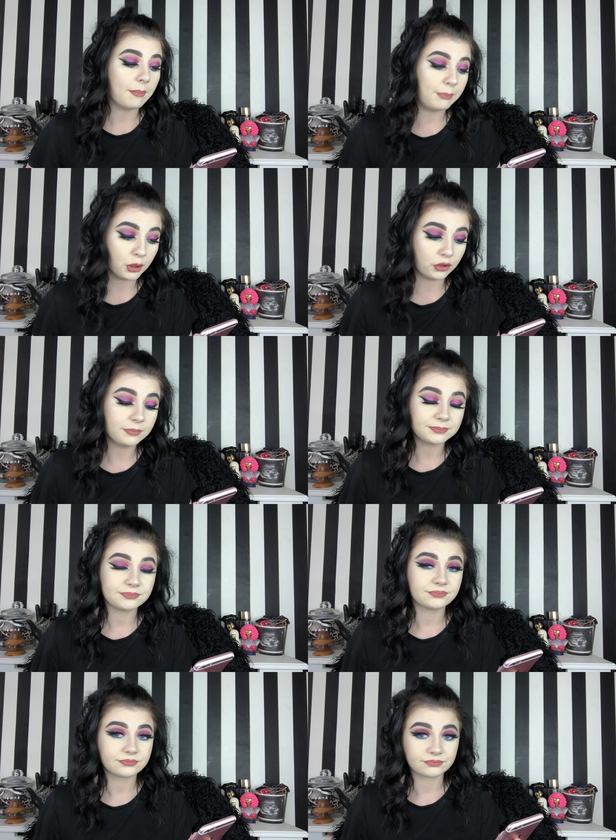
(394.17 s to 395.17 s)
But
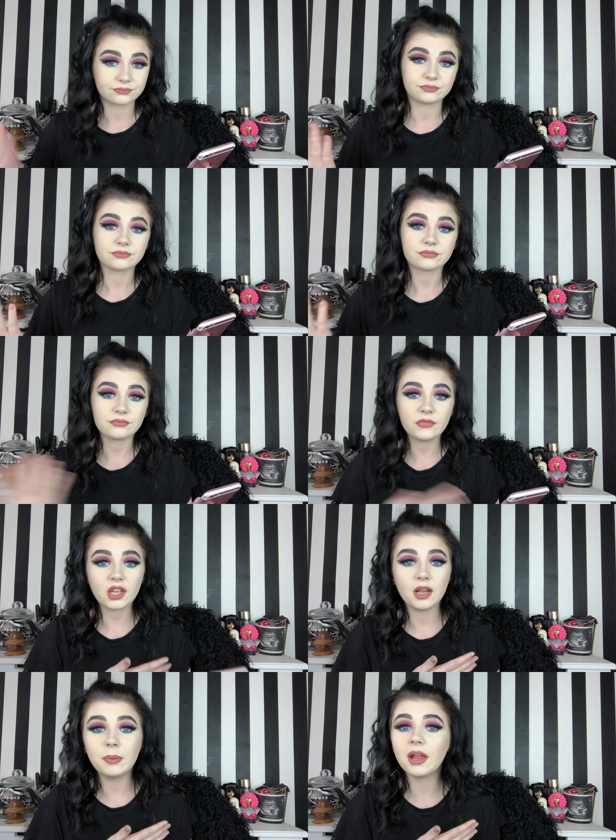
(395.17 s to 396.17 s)

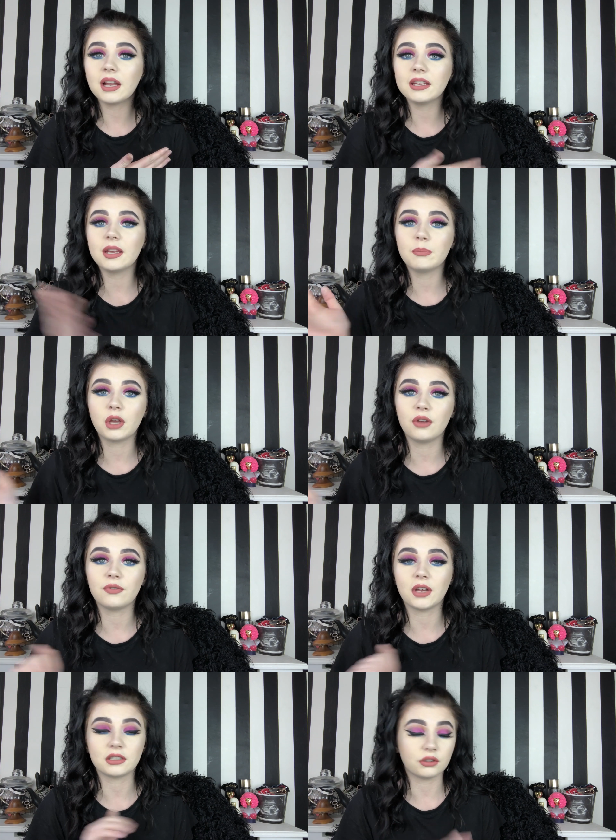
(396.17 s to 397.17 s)
applying it,
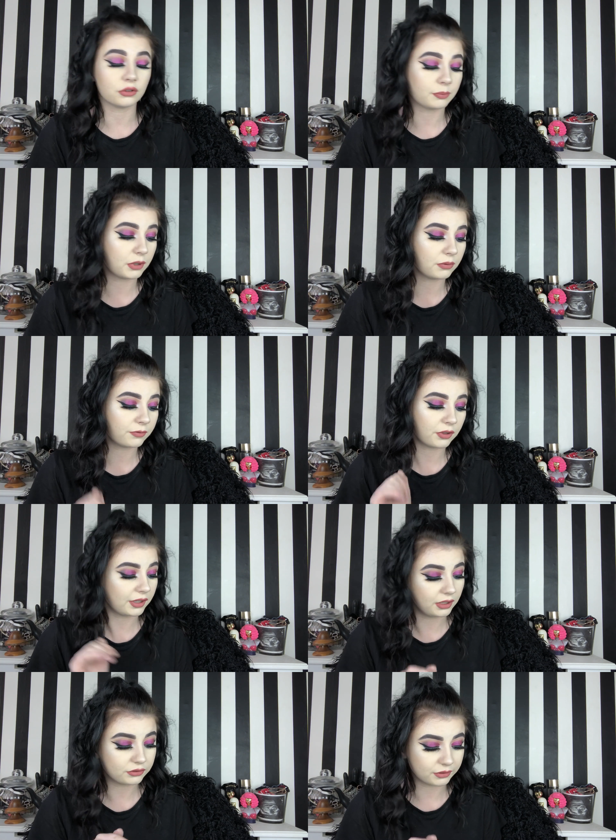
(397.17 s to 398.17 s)
perfect. It looked beautiful.
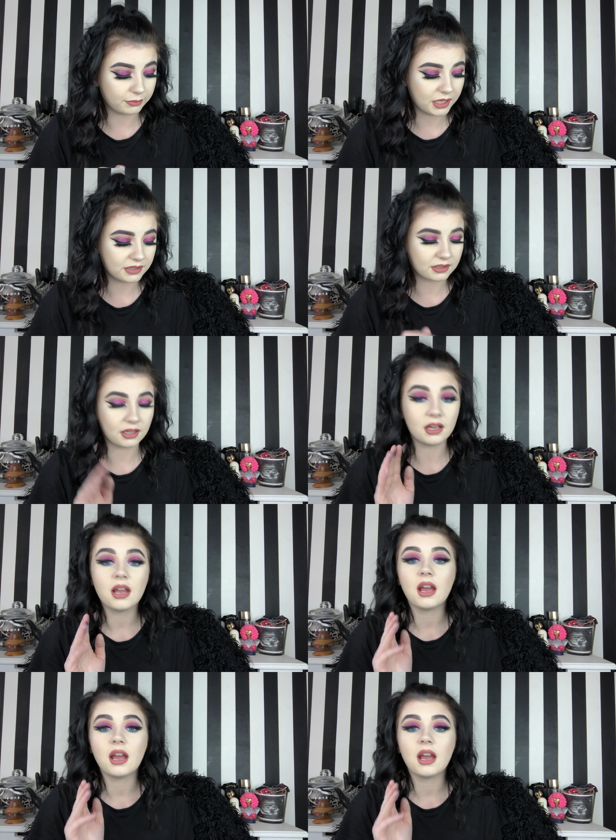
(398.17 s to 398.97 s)
It looked amazing.